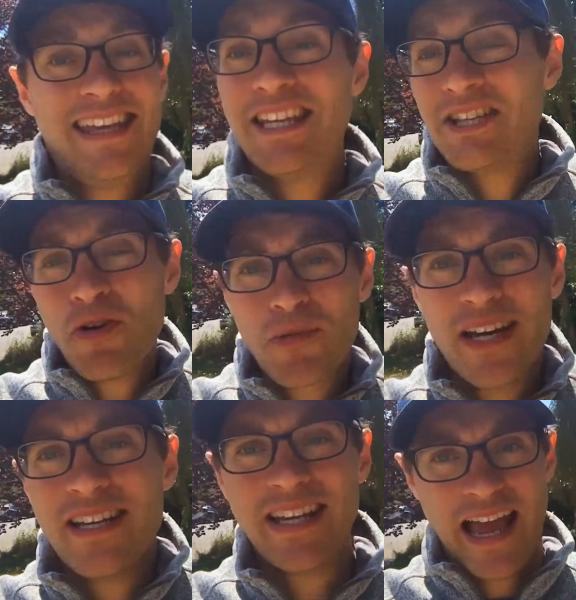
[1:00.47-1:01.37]
you don't
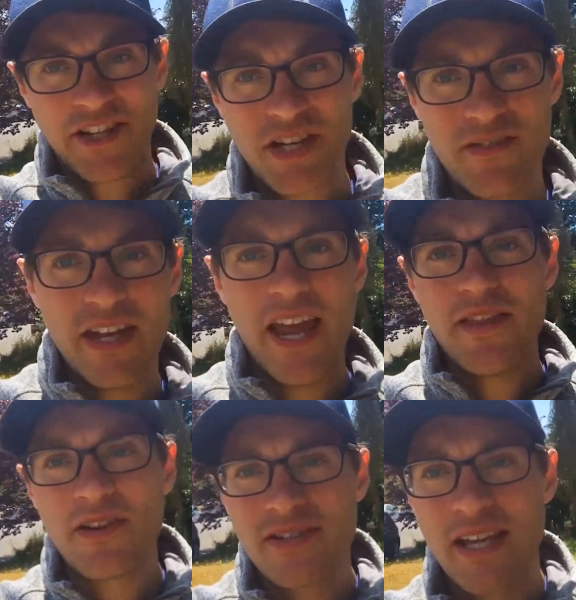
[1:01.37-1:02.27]
run into cash every day.
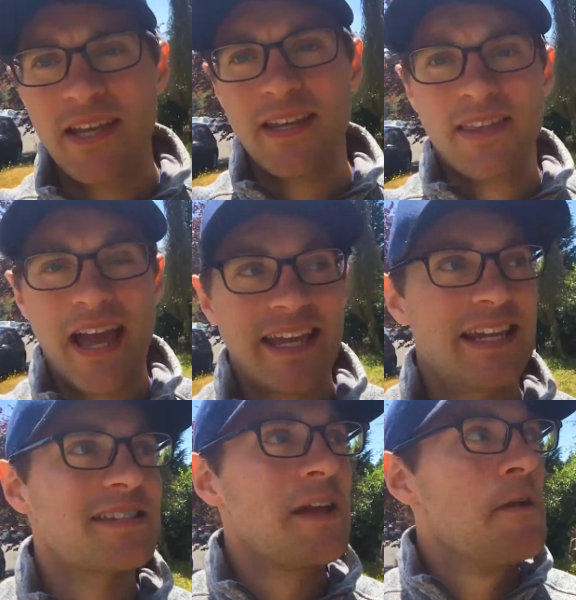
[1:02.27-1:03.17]
There's, I
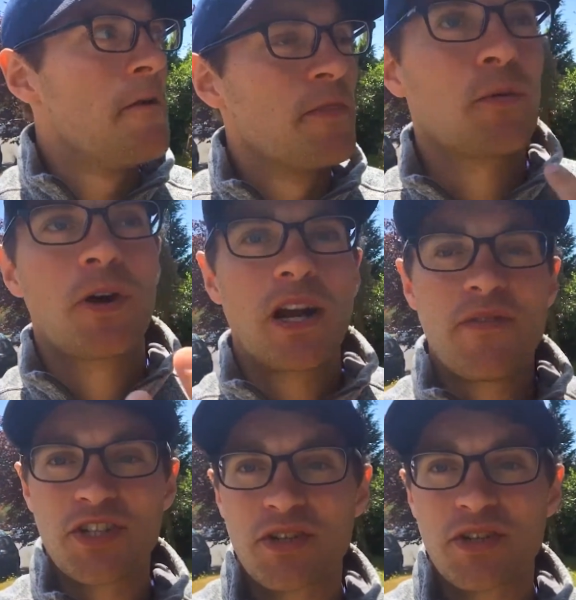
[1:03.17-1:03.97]
guess the word on the